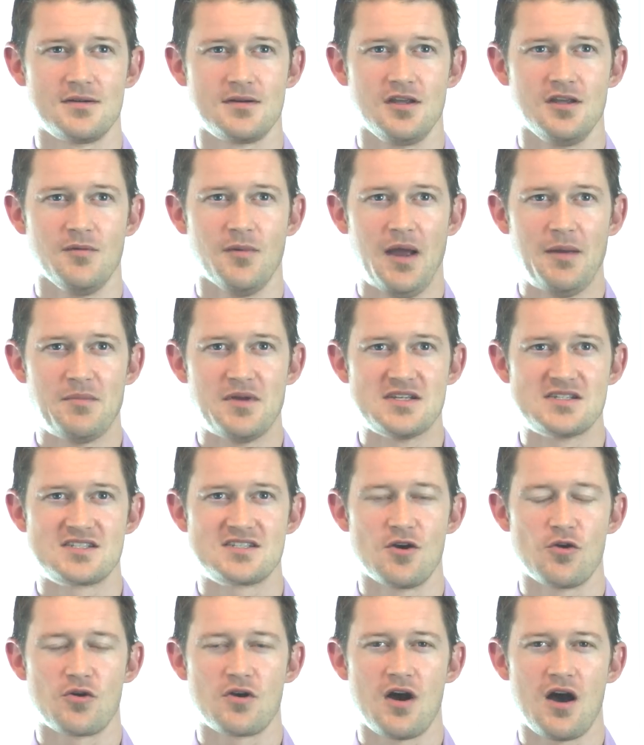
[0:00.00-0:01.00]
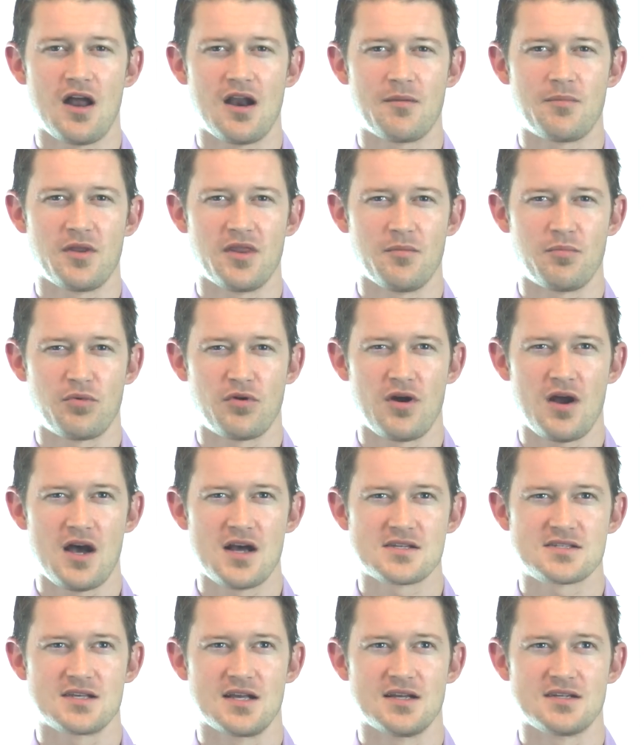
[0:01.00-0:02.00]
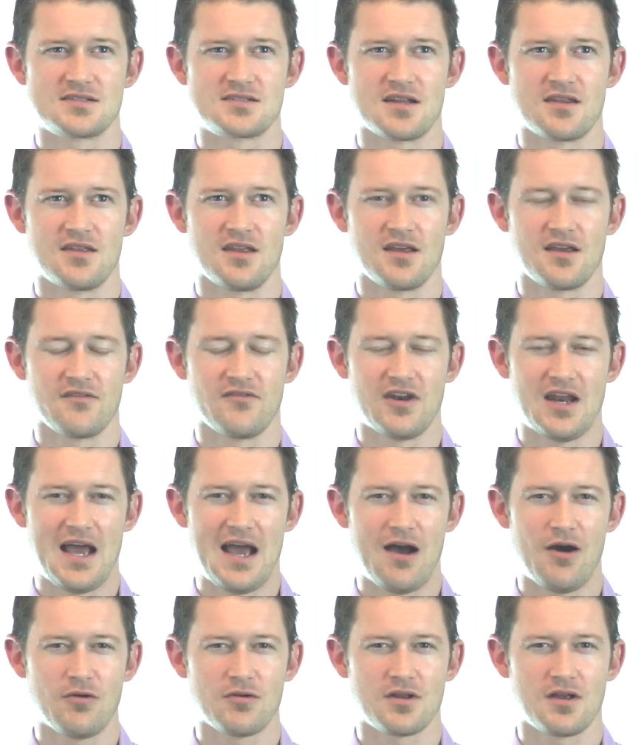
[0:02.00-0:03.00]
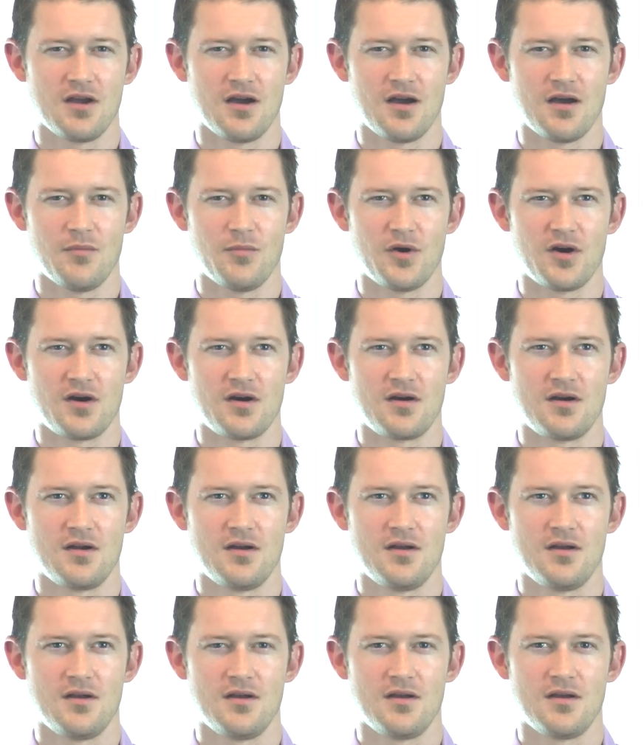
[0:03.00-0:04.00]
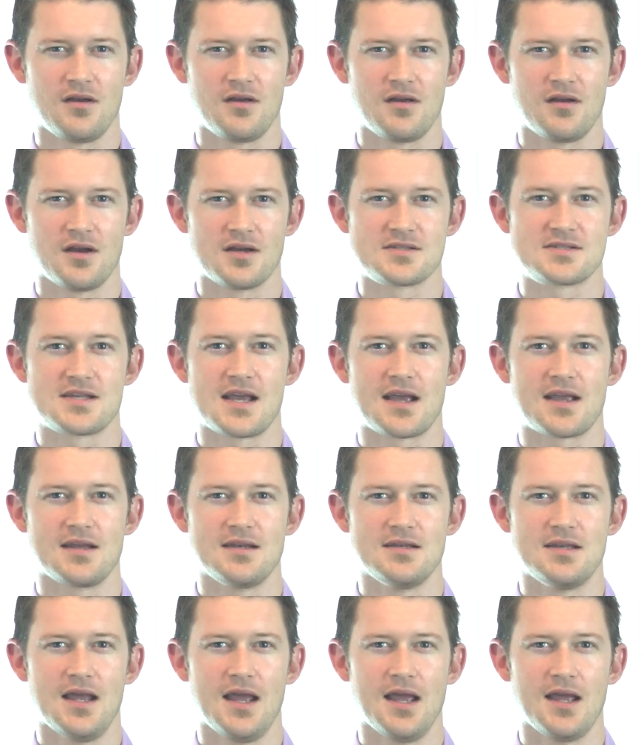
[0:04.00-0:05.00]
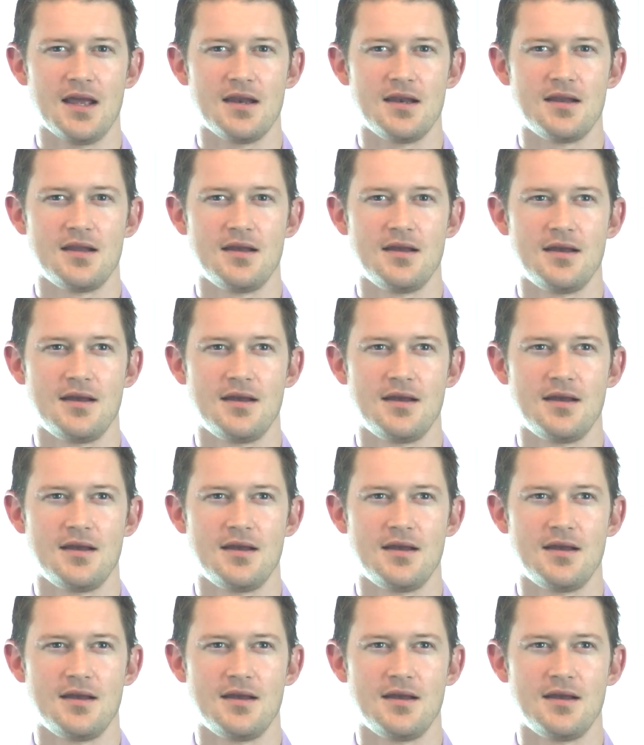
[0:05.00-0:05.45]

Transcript: You might be so caught up in the process to think of an outcome or a second date,